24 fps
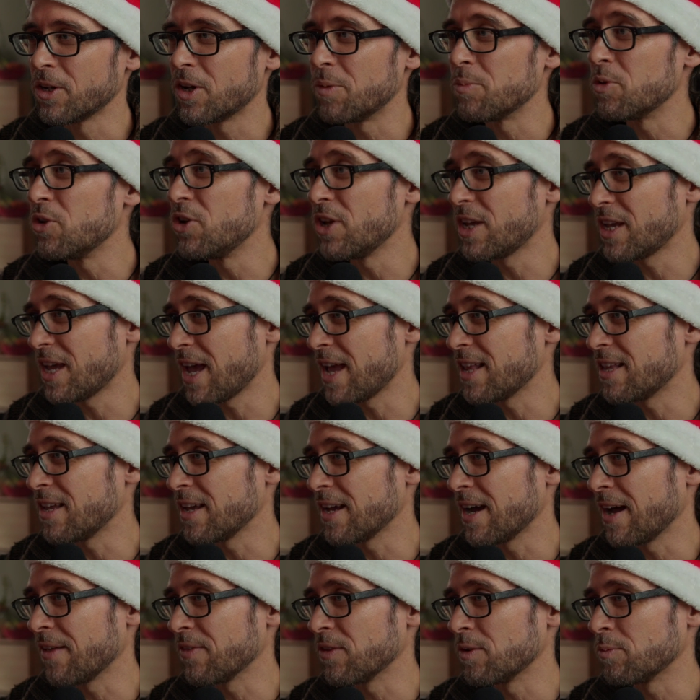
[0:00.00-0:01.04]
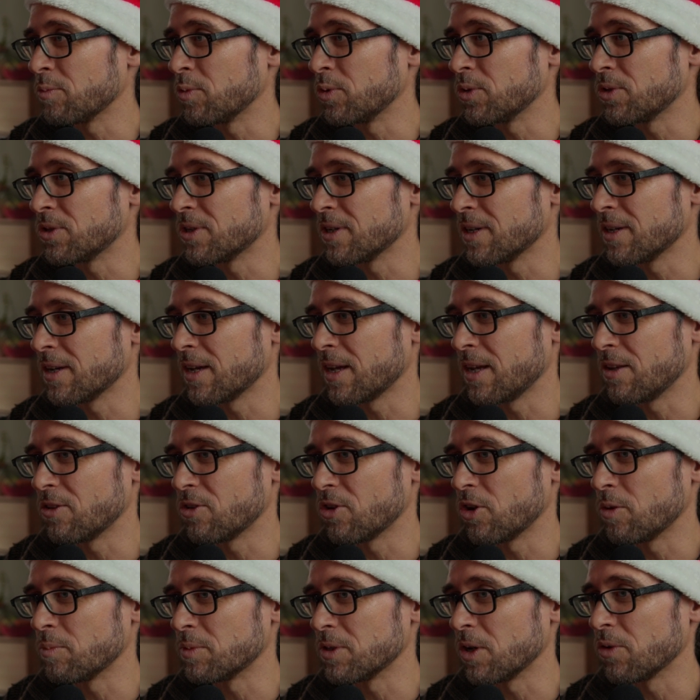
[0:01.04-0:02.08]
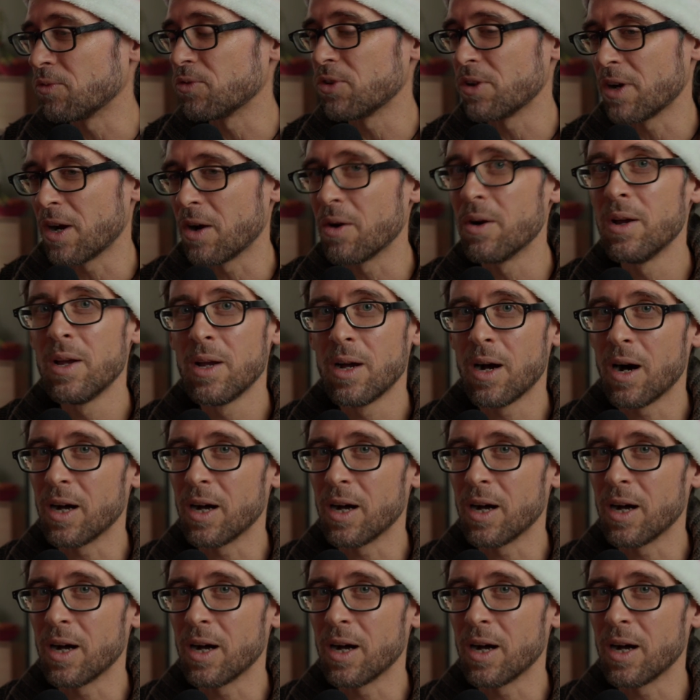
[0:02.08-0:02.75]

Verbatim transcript: communicating underwater in terms of, you know,